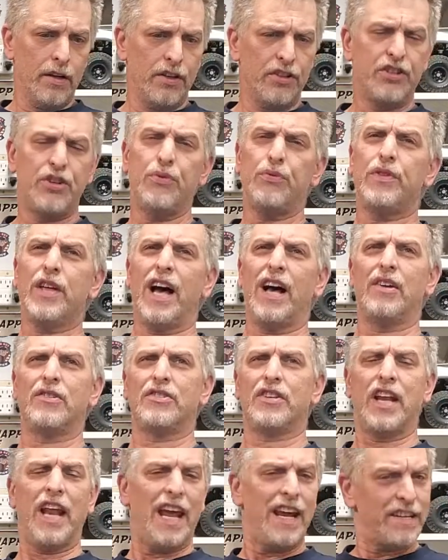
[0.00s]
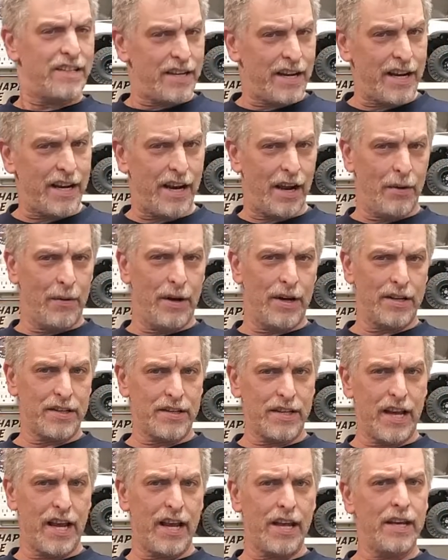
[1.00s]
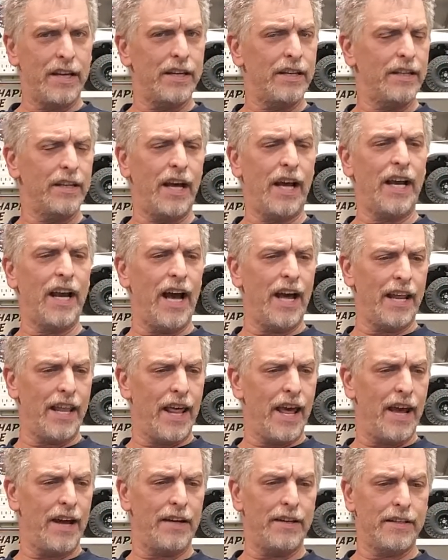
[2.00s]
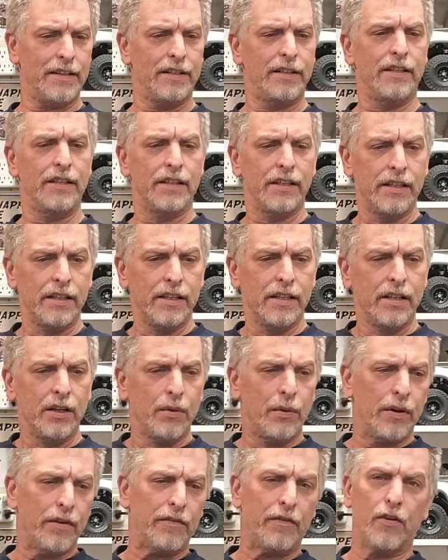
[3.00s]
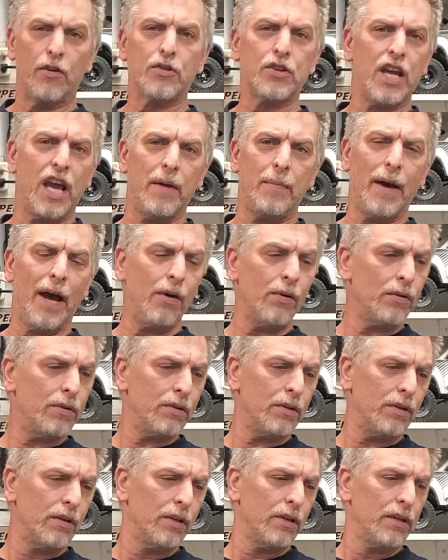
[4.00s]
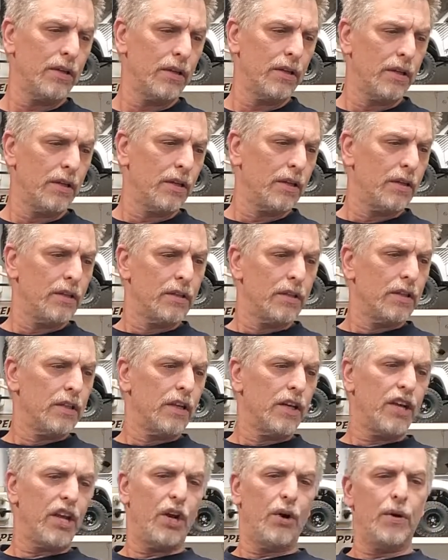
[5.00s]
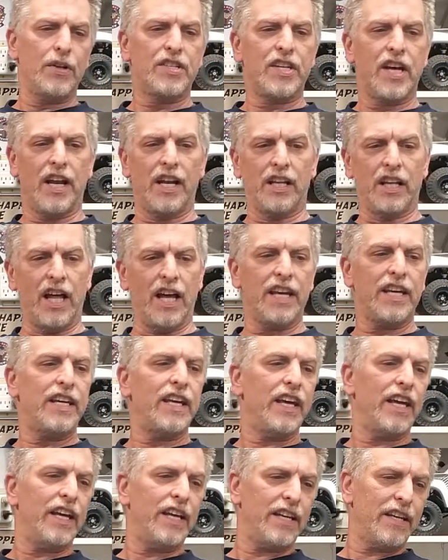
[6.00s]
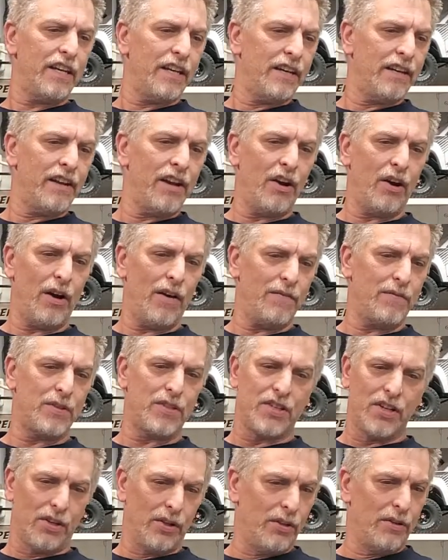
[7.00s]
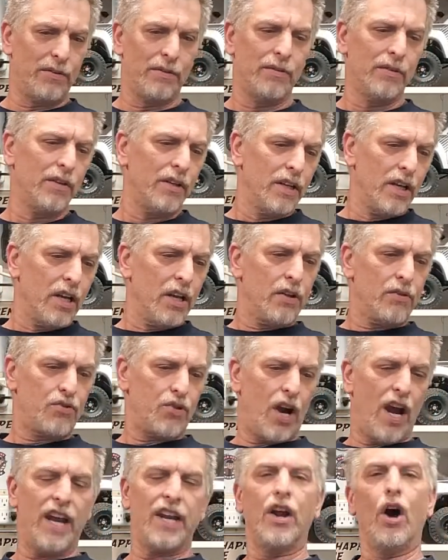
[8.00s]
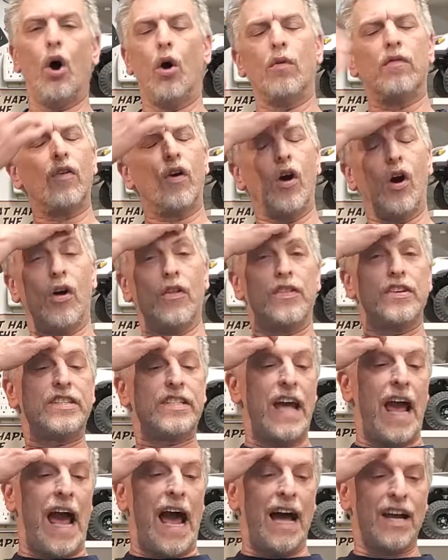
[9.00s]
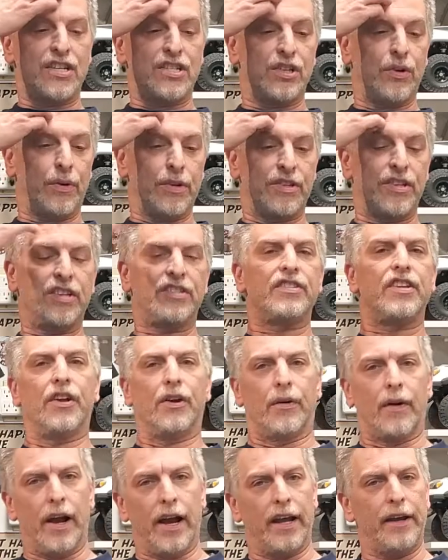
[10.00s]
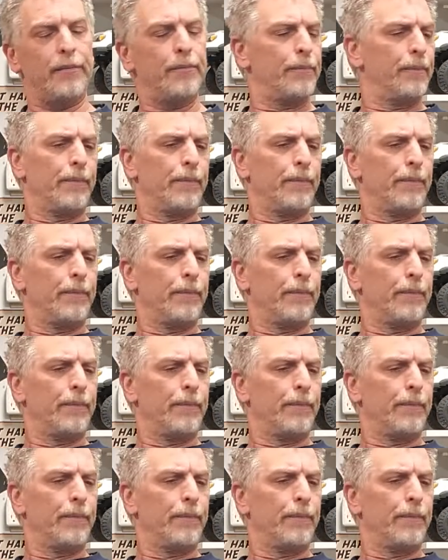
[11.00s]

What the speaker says: 2018 I want to say, I got that when it first came out. You know, it's got a light kit, and you know, I'm still trying to overhaul the dash so it sits in the right.